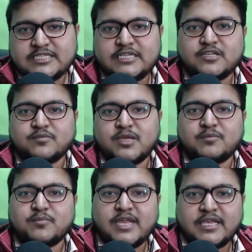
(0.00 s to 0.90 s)
you may
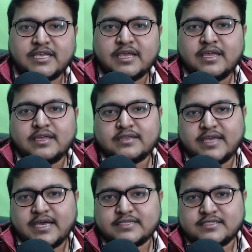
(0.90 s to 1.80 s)
make
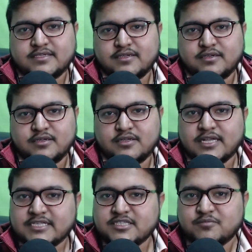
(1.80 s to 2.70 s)
that
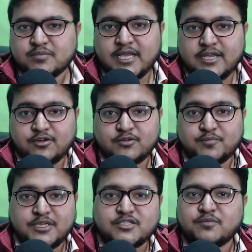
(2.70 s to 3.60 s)
lesson plan on a
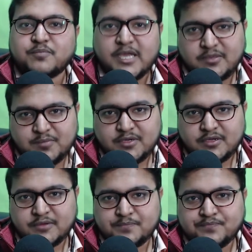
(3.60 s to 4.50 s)
piece of
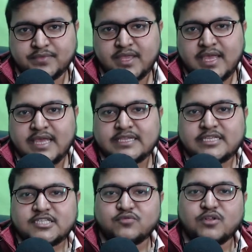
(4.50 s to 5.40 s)
paper.
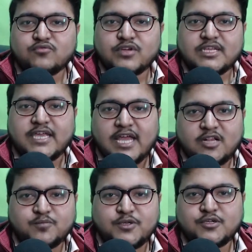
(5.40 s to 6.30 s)
This will really
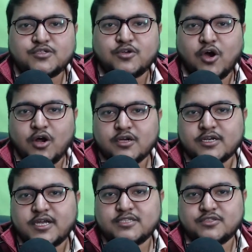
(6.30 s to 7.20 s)
help you to
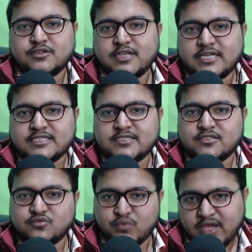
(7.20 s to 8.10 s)
organize your
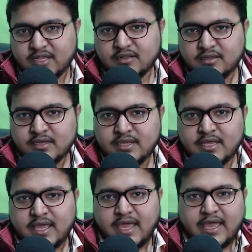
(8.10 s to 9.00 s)
lessons well.
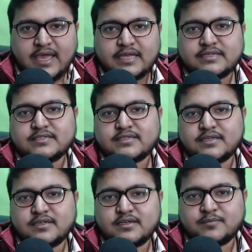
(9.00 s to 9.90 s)
And
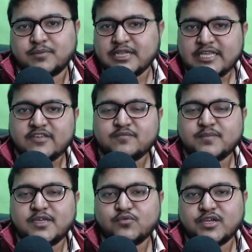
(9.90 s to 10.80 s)
believe
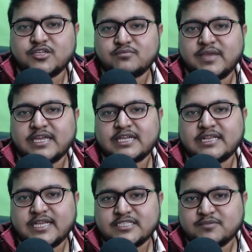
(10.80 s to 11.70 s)
me, when you make a
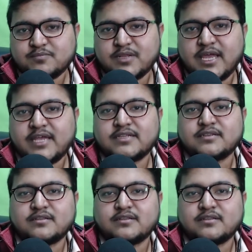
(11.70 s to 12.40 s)
lesson plan,